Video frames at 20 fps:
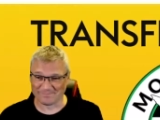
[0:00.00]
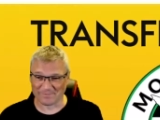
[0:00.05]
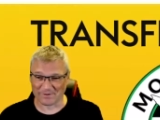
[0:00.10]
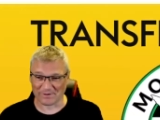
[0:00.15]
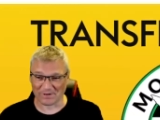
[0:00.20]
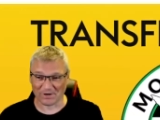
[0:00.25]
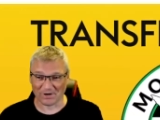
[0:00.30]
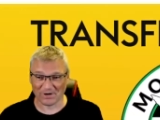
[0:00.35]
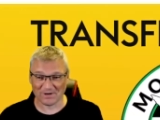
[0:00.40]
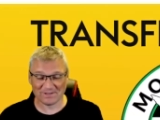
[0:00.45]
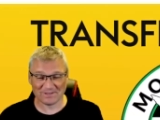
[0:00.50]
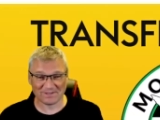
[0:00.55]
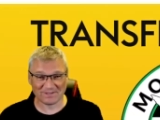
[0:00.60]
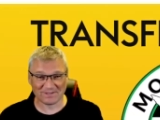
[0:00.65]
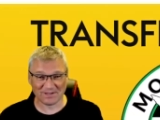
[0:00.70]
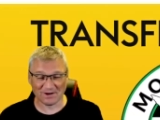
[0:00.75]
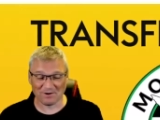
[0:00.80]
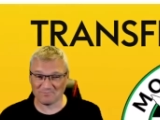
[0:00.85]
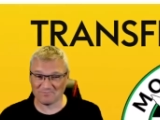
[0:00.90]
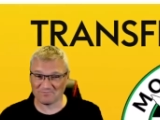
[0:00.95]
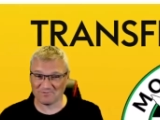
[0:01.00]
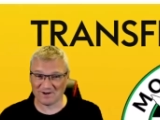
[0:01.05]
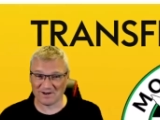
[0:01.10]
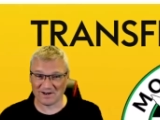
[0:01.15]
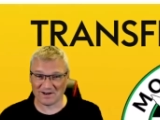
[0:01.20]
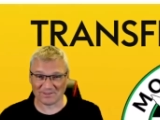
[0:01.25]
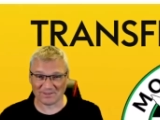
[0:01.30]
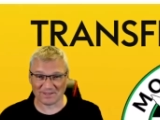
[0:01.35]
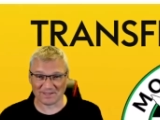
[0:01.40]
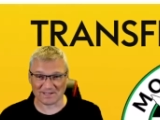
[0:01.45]
but I don't
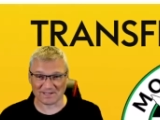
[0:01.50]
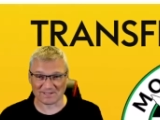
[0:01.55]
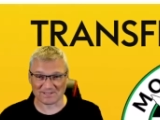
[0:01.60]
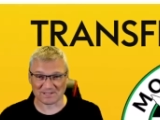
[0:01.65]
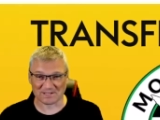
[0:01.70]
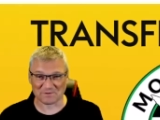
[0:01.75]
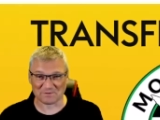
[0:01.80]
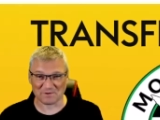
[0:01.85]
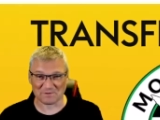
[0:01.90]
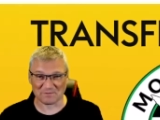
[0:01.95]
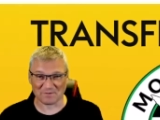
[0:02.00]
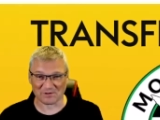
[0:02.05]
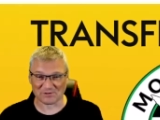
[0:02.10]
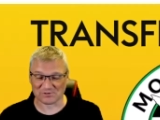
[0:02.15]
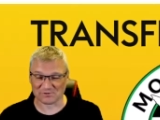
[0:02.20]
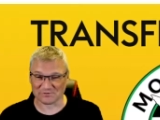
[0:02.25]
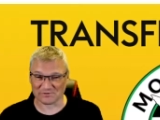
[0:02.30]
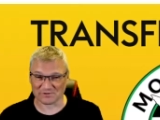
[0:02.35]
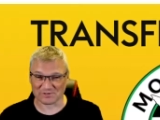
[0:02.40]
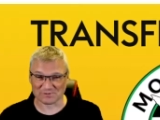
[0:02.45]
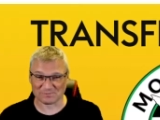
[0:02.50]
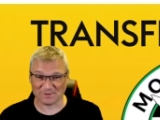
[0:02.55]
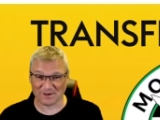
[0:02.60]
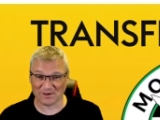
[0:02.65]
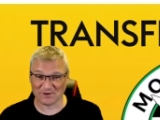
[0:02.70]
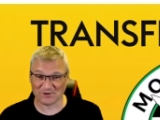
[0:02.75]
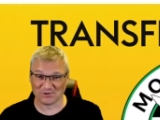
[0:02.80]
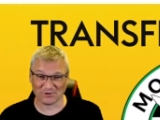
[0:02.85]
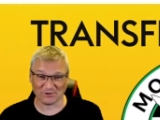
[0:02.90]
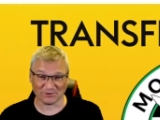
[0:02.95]
really think it's going to be much of a
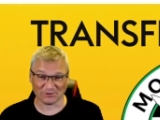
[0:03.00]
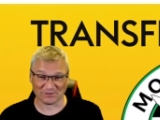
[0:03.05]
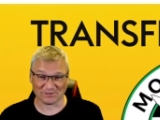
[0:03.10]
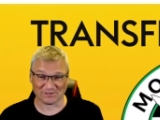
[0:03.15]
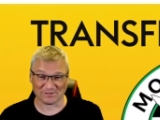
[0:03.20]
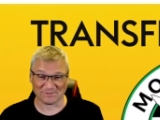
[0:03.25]
special,